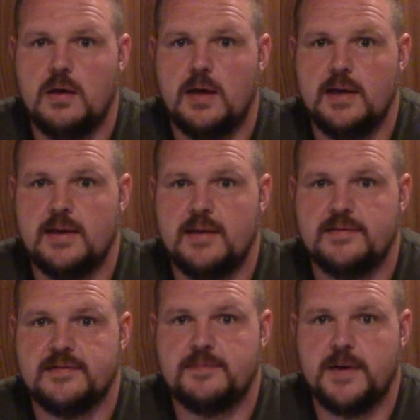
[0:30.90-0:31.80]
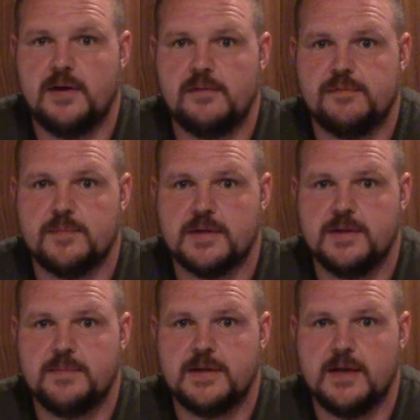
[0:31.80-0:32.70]
Hey guys, it's Barrett from the
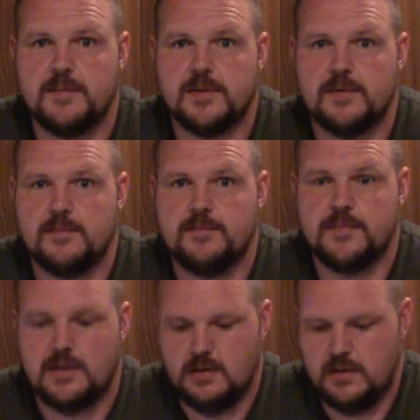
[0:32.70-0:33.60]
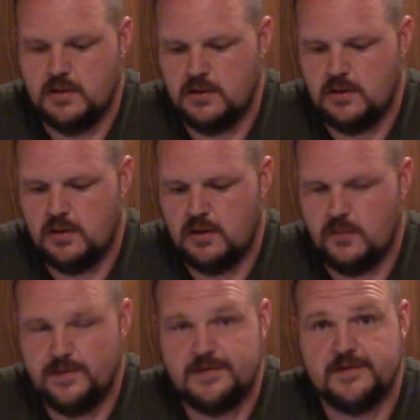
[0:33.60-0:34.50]
Gimpy Camper. Uh,
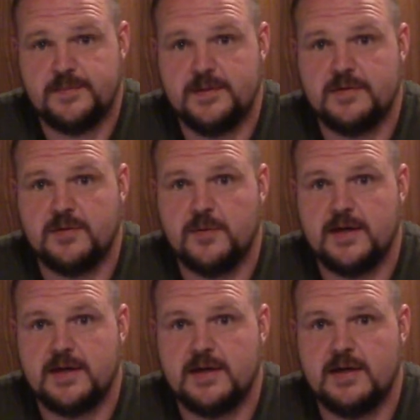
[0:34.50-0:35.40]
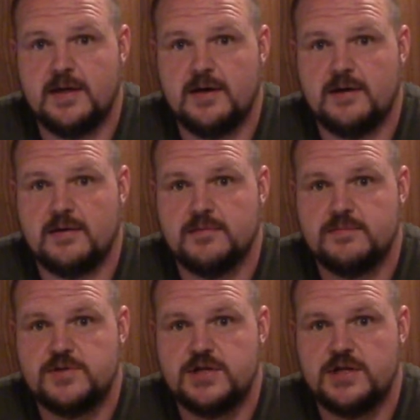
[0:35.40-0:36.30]
we just spent the weekend down at
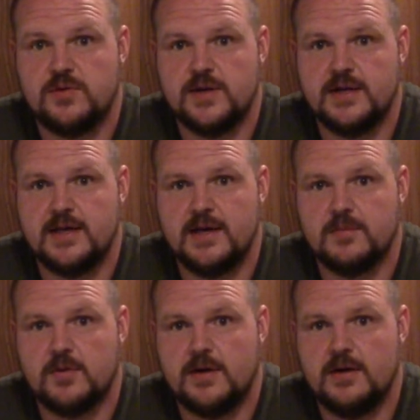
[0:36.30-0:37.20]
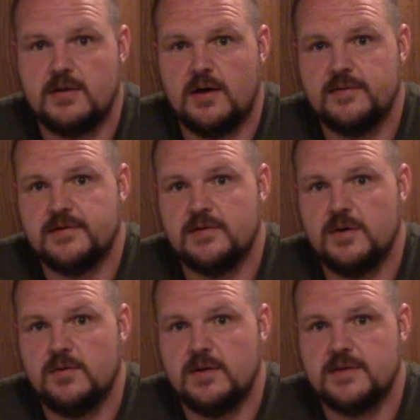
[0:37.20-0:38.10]
Gee Creek Campground, also
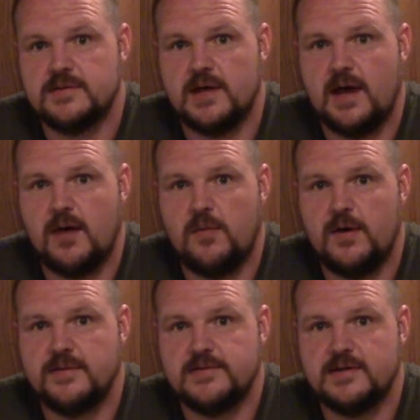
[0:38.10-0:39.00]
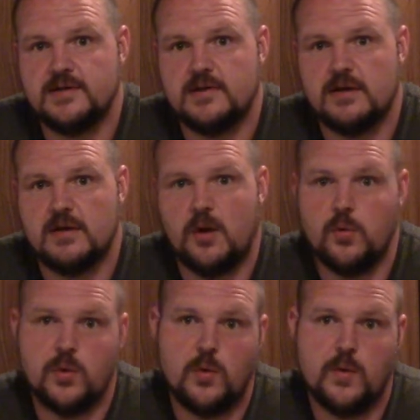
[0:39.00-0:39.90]
known as the Hiwassee
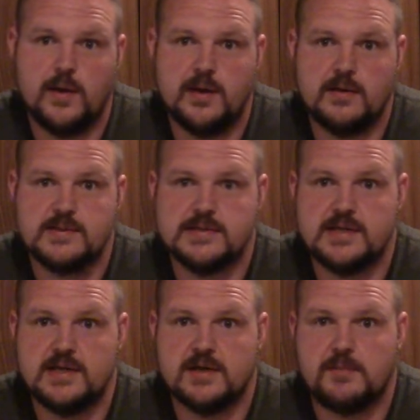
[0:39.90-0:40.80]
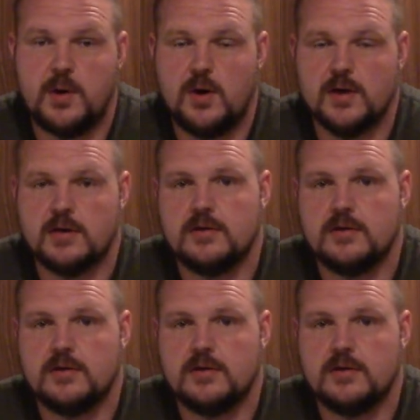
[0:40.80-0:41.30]
Ocoee Scenic Park.